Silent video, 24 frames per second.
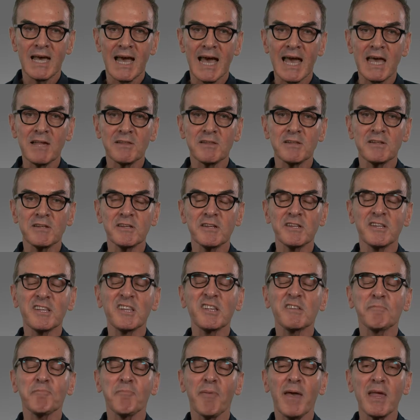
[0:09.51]
as an
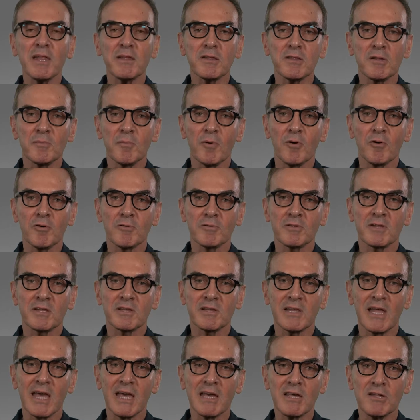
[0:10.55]
indispensable
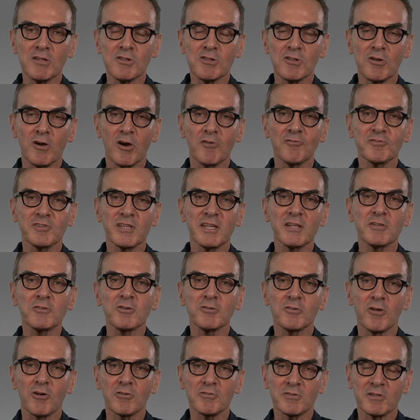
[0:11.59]
stage of the
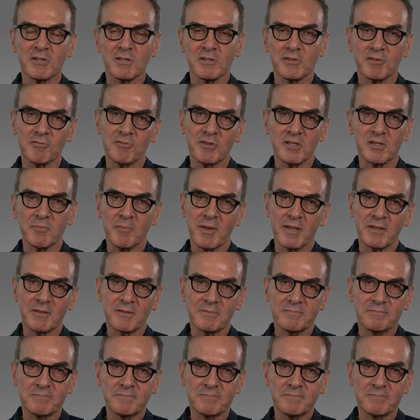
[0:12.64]
endodontic treatment.